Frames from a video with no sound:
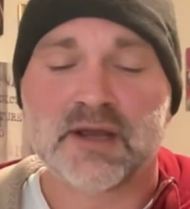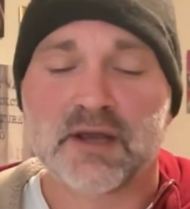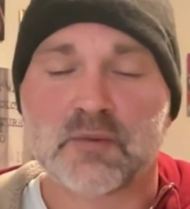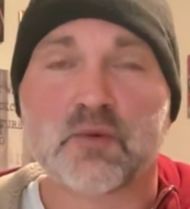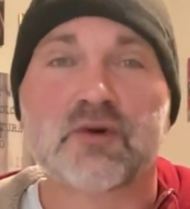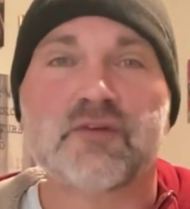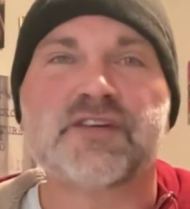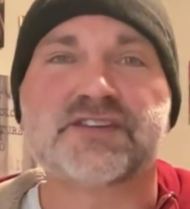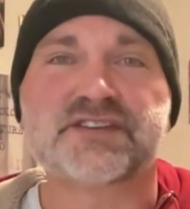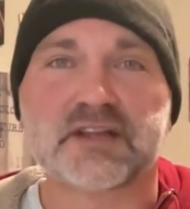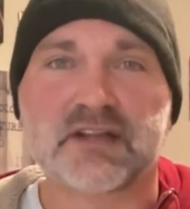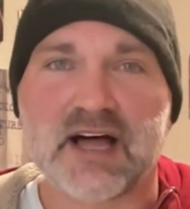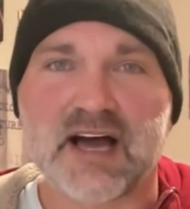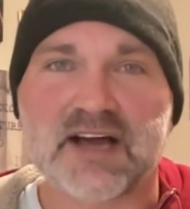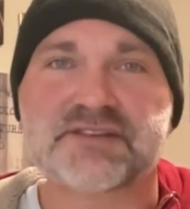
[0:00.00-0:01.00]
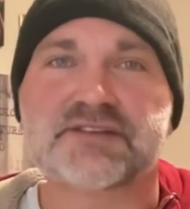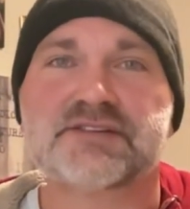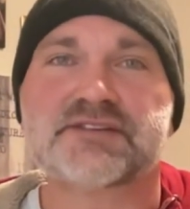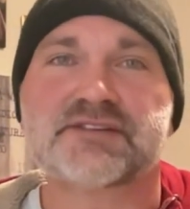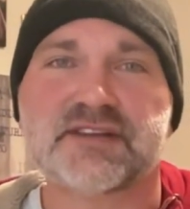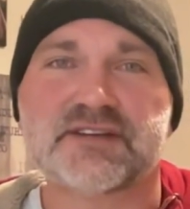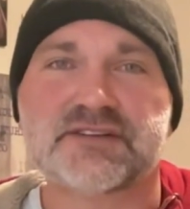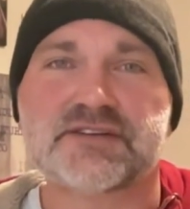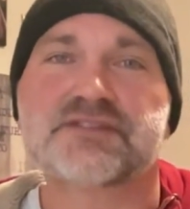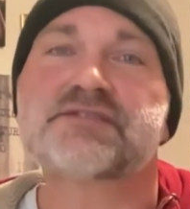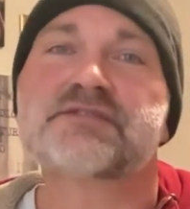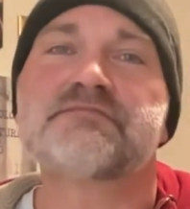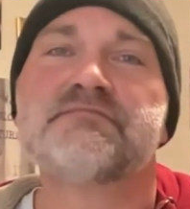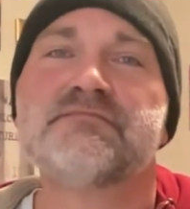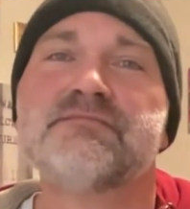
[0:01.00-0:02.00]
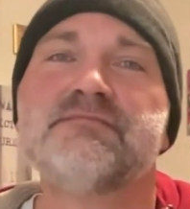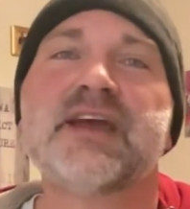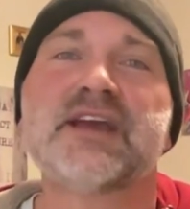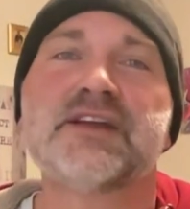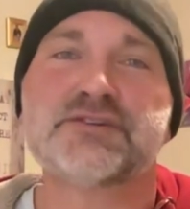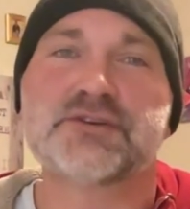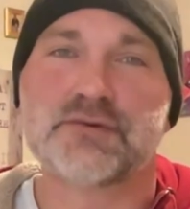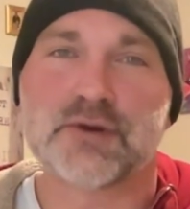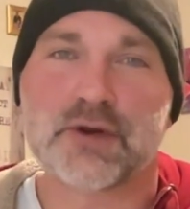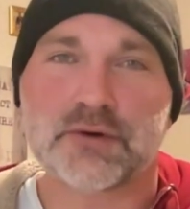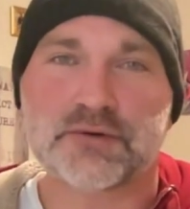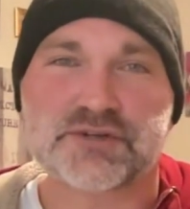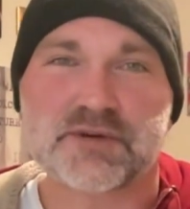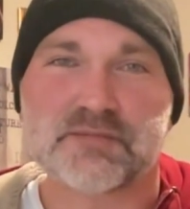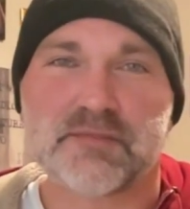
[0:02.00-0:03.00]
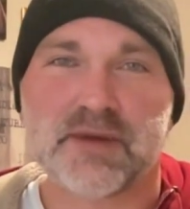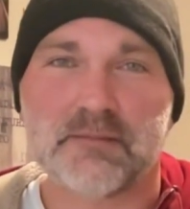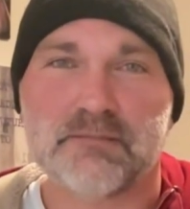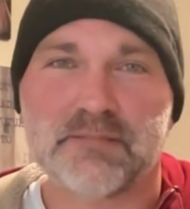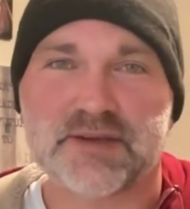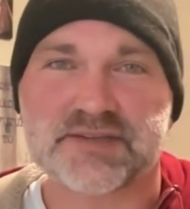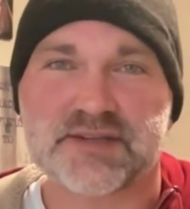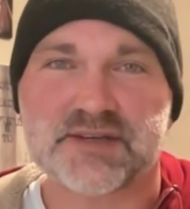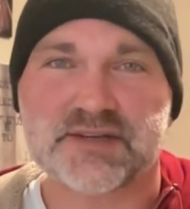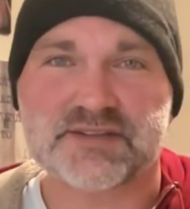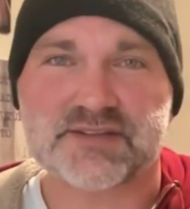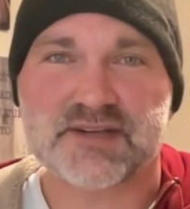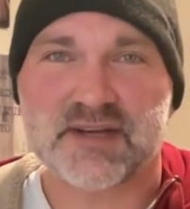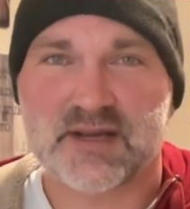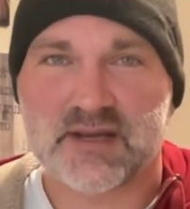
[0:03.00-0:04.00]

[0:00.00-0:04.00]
and wore these glasses that just made you know she meant business.